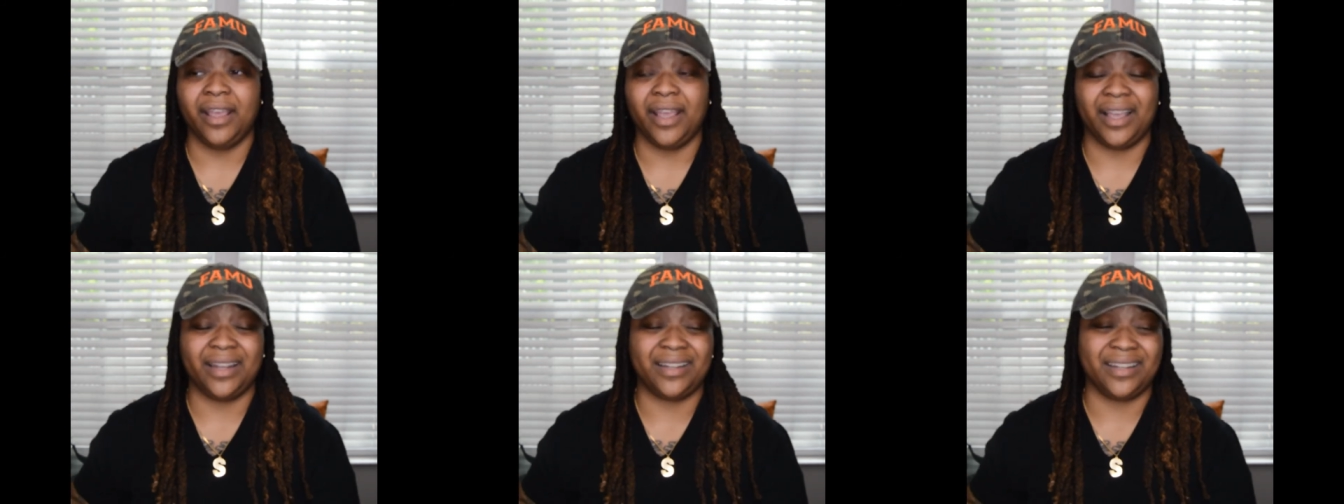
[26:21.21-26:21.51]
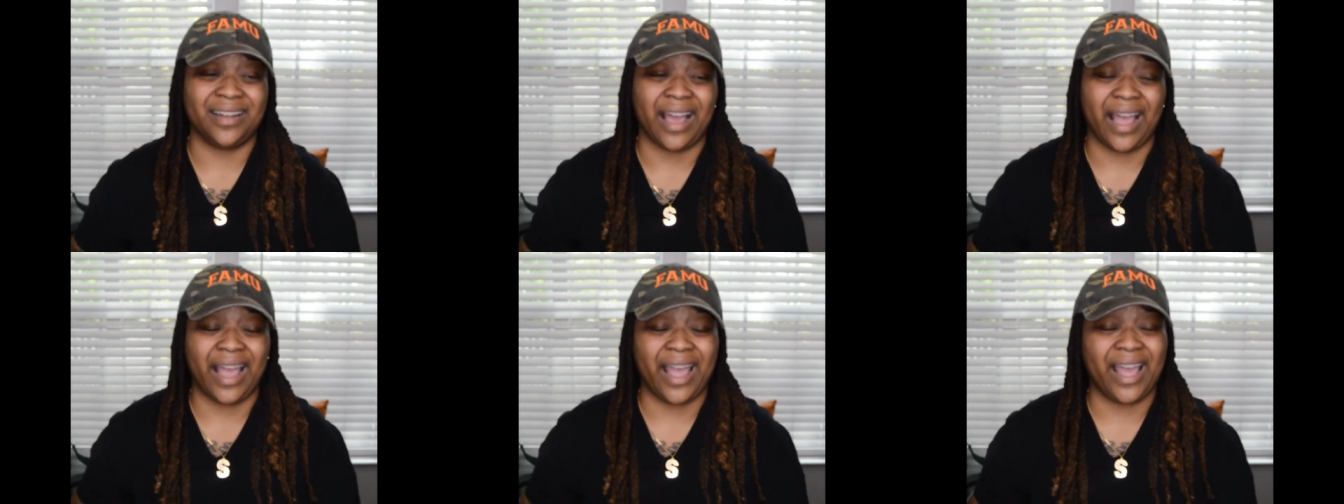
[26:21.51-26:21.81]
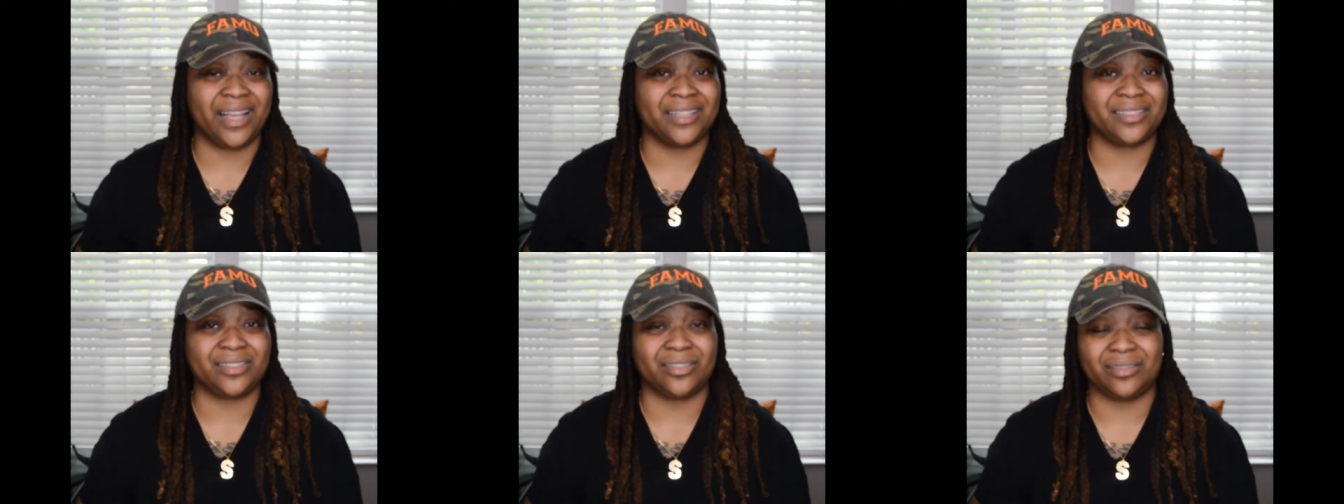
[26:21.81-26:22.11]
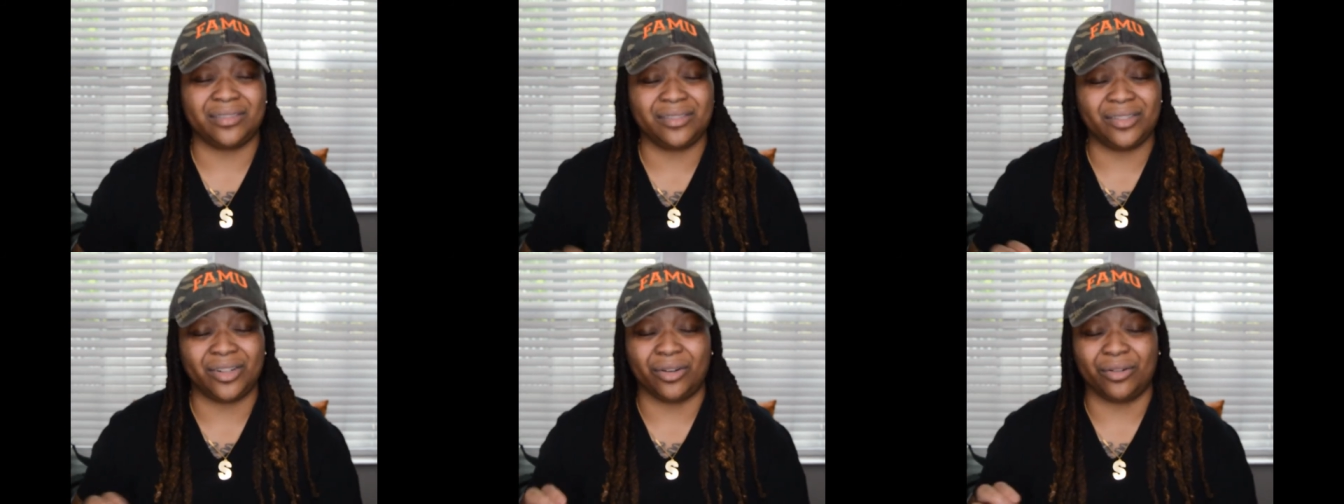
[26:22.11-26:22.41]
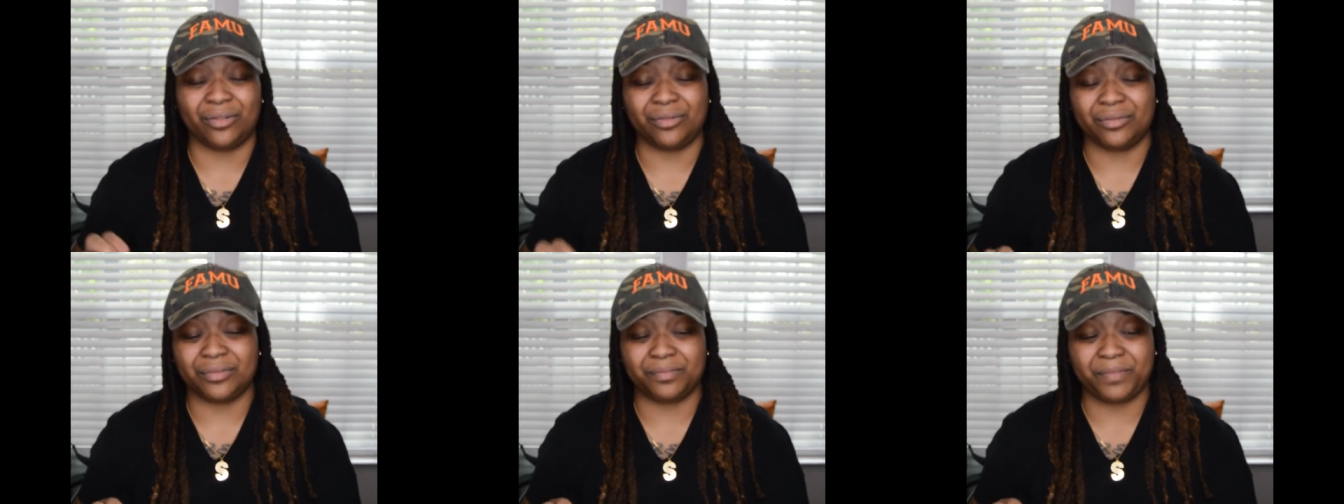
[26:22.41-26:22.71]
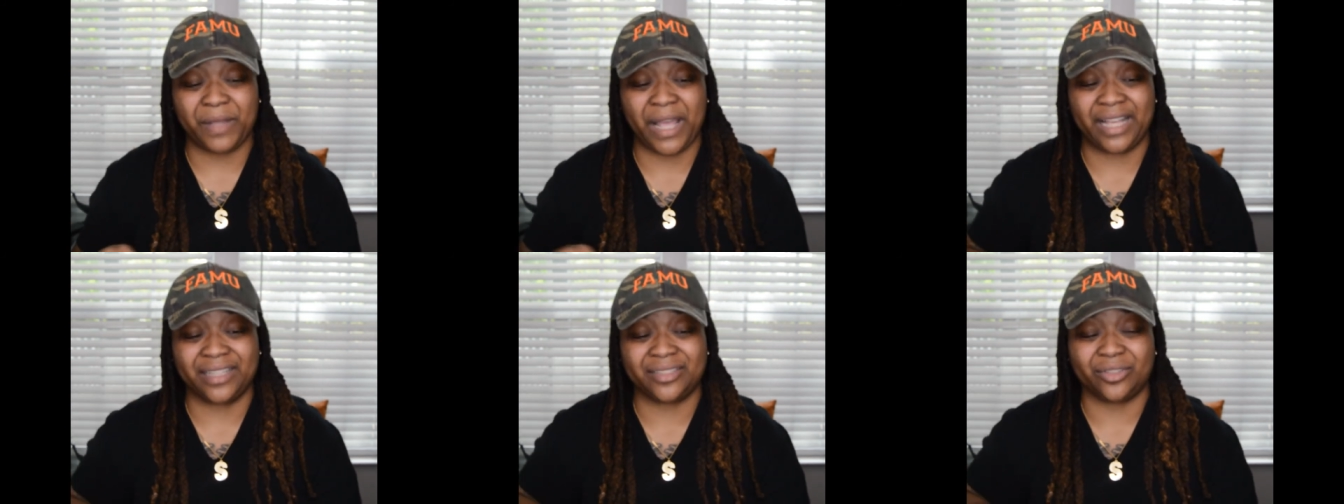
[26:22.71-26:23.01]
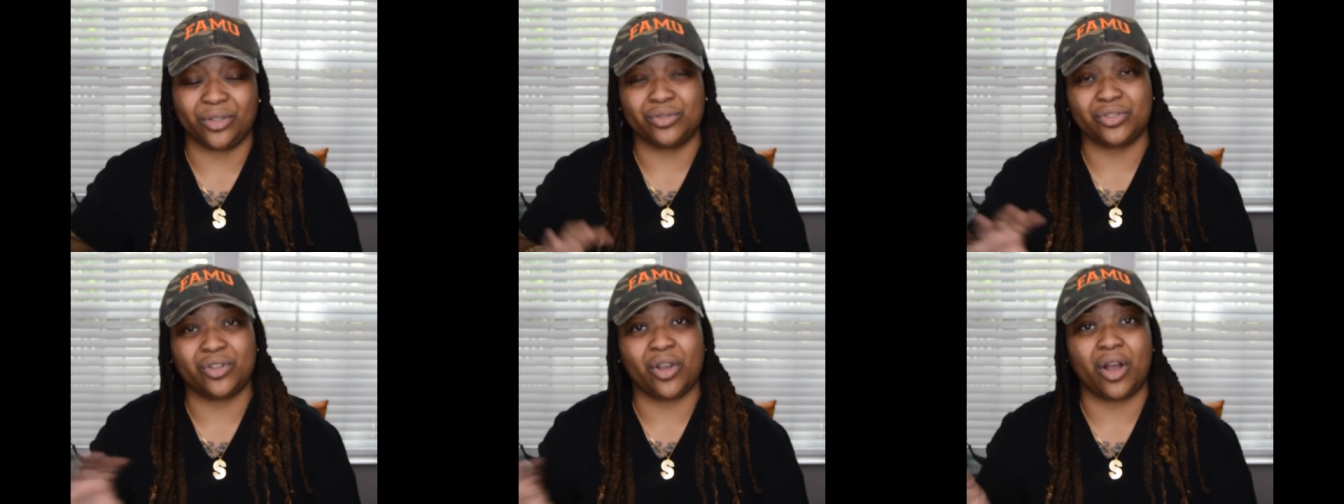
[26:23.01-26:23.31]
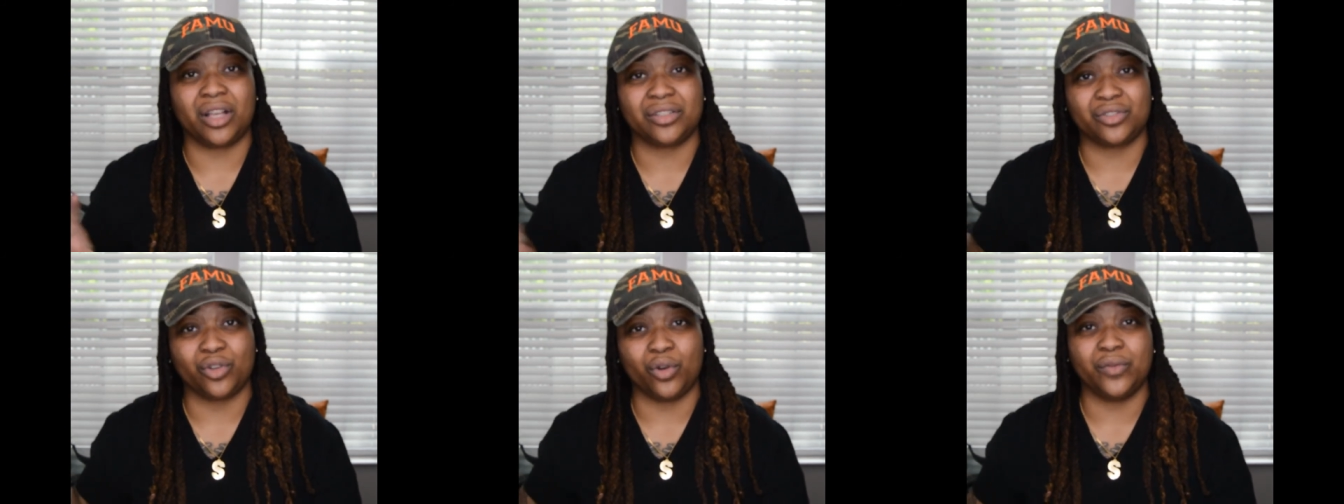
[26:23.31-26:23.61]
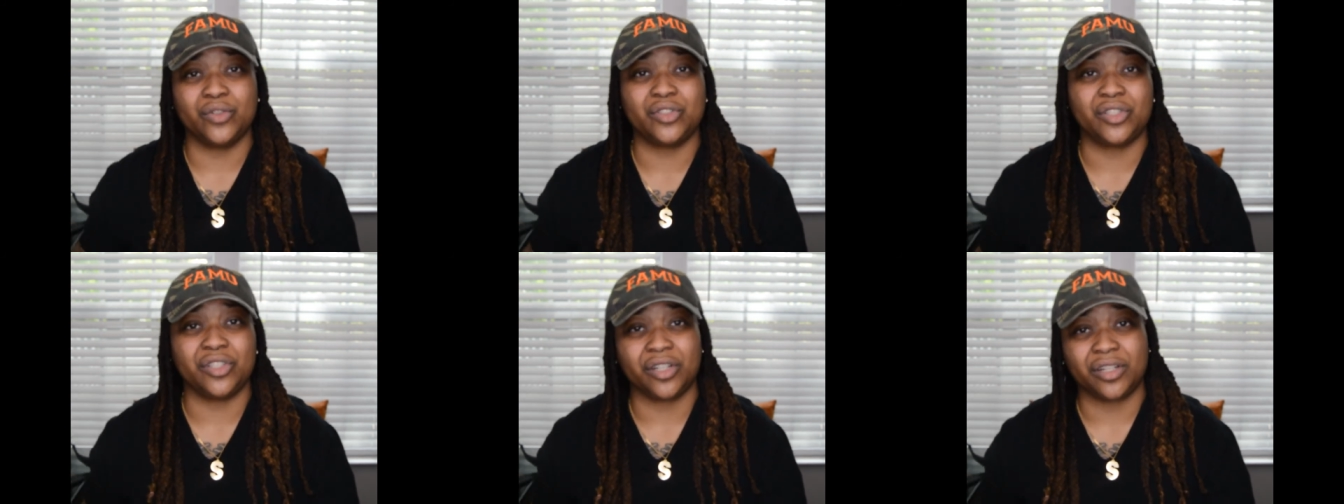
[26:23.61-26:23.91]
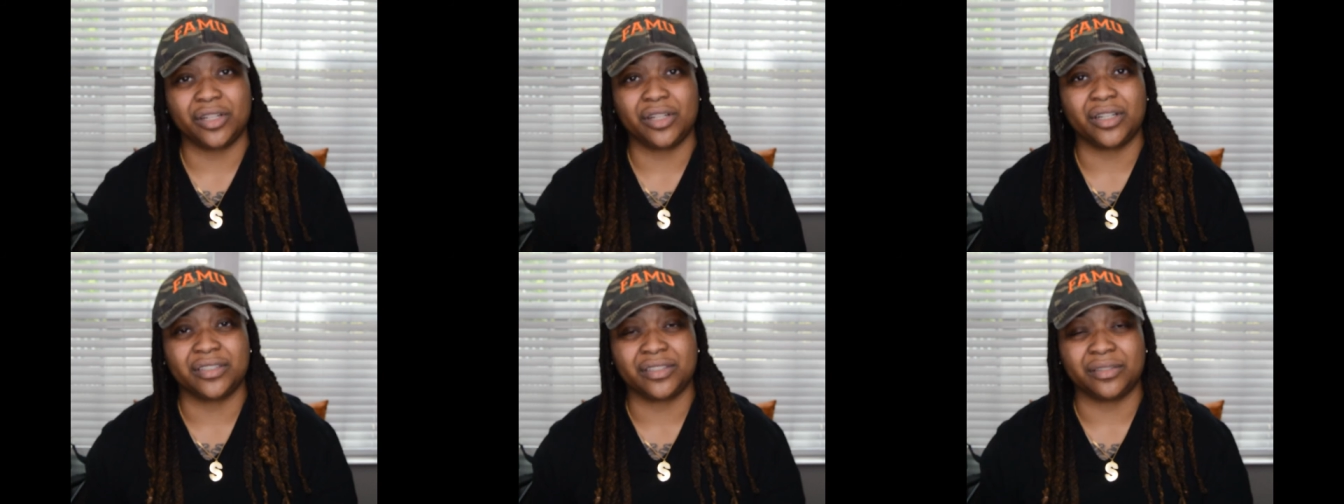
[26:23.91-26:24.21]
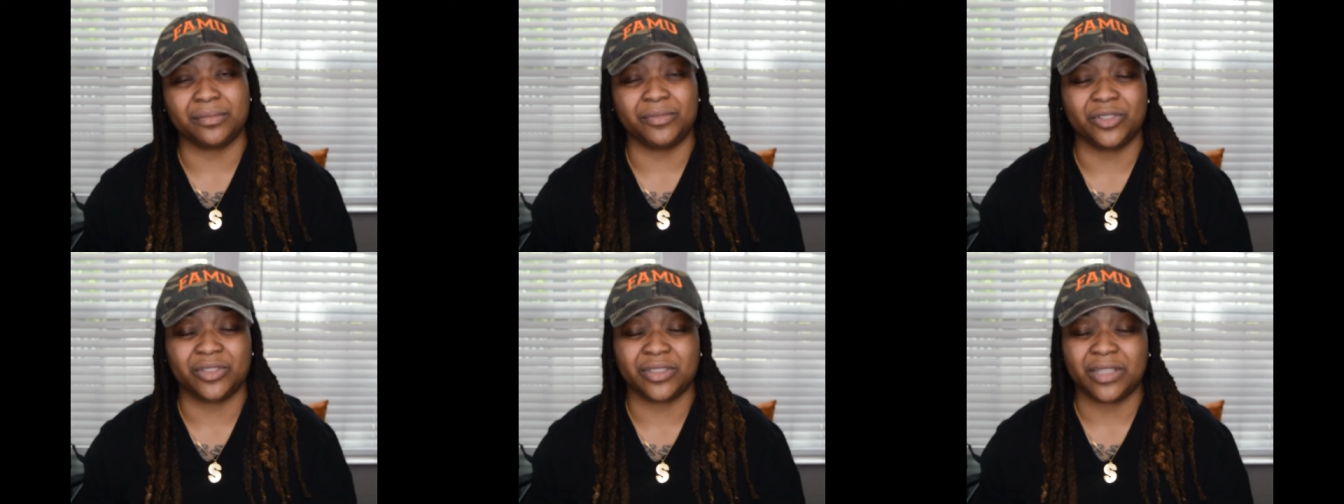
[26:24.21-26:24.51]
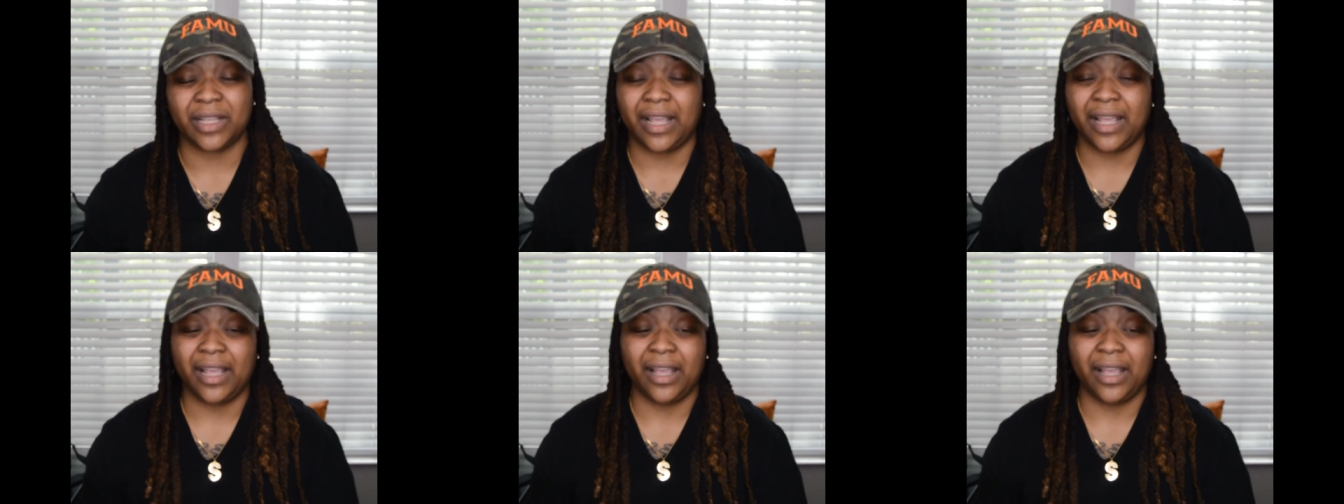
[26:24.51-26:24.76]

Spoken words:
and to not pass those costs over to your customers.